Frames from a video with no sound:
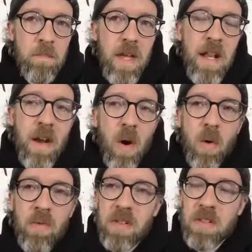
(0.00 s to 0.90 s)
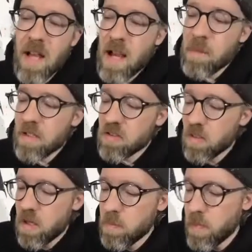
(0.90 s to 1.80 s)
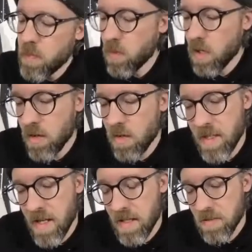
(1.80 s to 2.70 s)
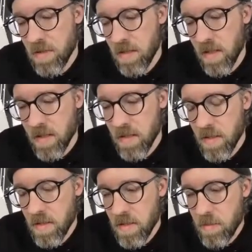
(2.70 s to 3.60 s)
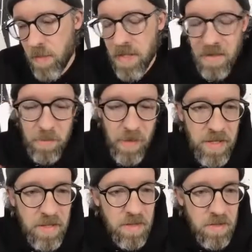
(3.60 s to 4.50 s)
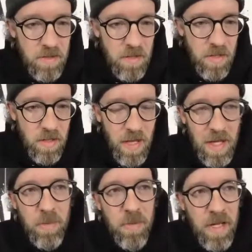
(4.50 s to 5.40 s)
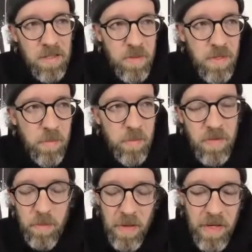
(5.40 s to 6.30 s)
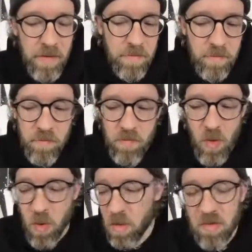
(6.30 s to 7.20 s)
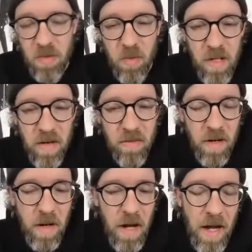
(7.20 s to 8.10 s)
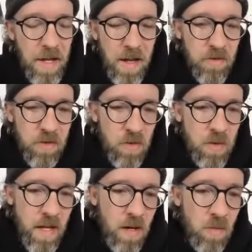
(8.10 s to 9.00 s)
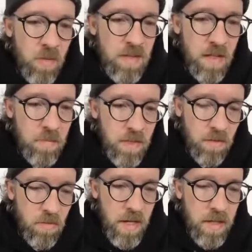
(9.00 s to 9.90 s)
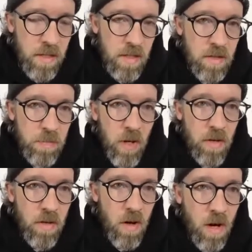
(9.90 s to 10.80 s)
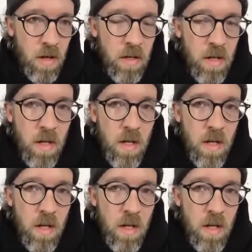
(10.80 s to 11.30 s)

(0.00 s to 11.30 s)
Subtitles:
And then over time, people would come to me and ask me to like paint them paintings and shit. A lot of people ask me to paint quotes or whatever. I never do that. I always tell them like the writing is part of the art.